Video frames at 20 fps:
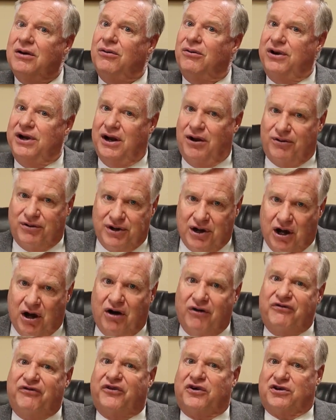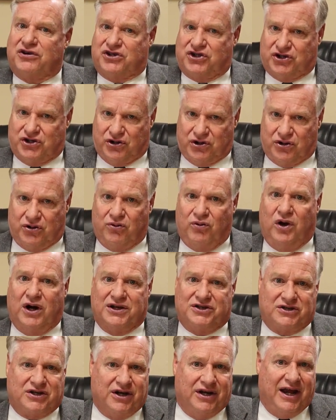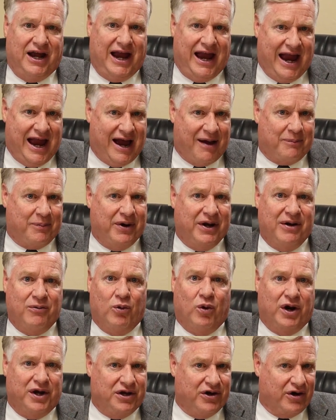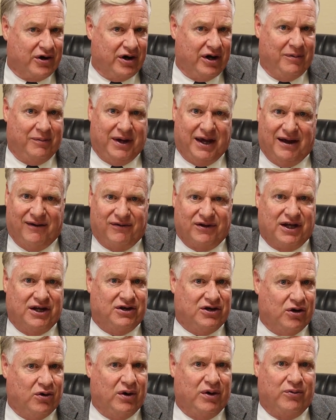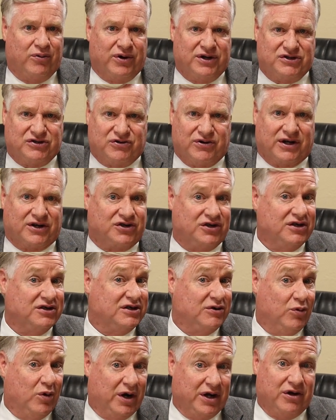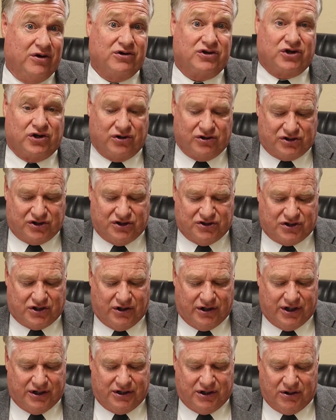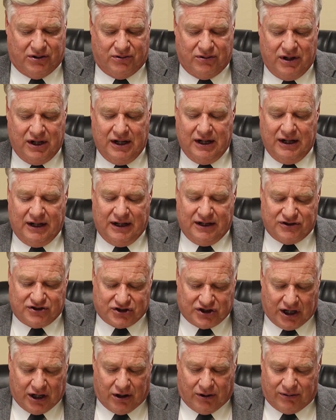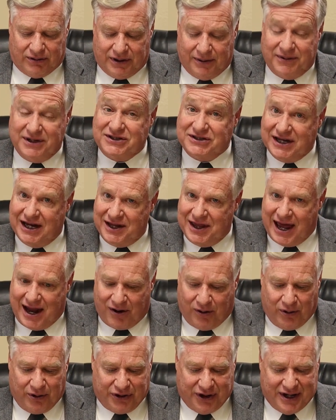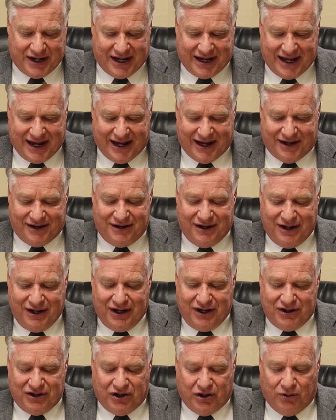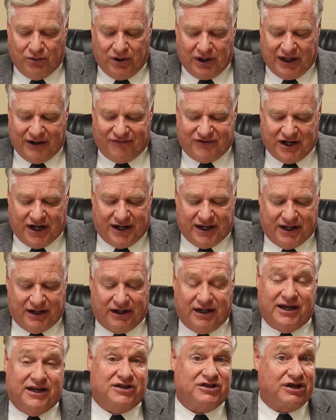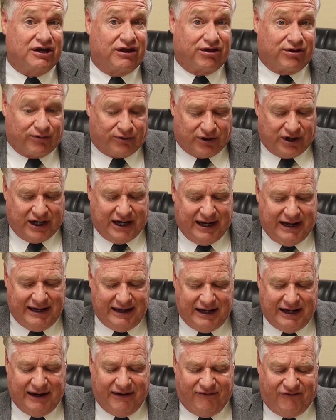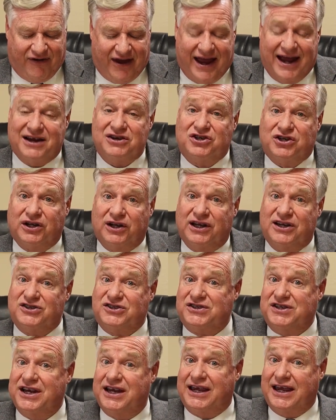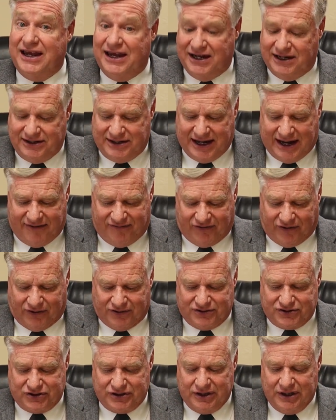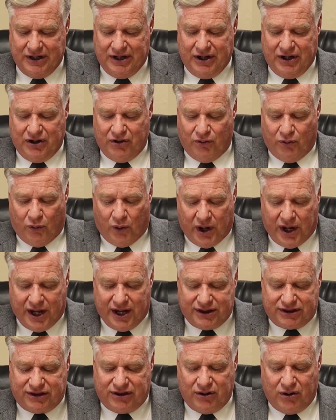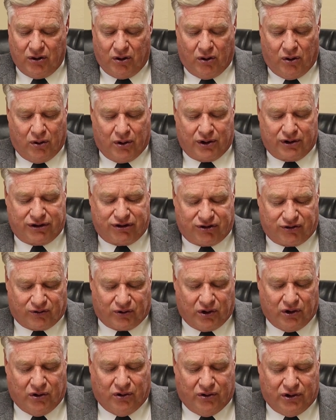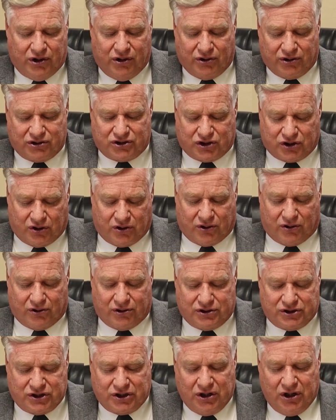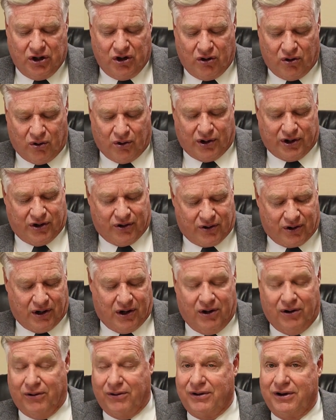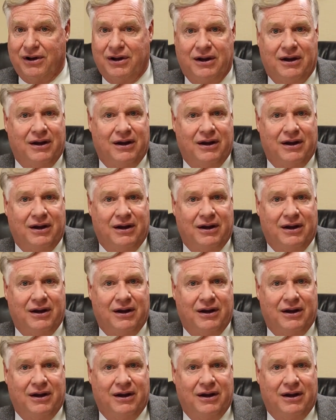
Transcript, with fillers: We don't know for sure what's going to happen and what you're going to be able to do and restrictions and what your church is going to do. So let me say that whole thing again. You will have done at least three evangelistic endeavors with or through your church or your own.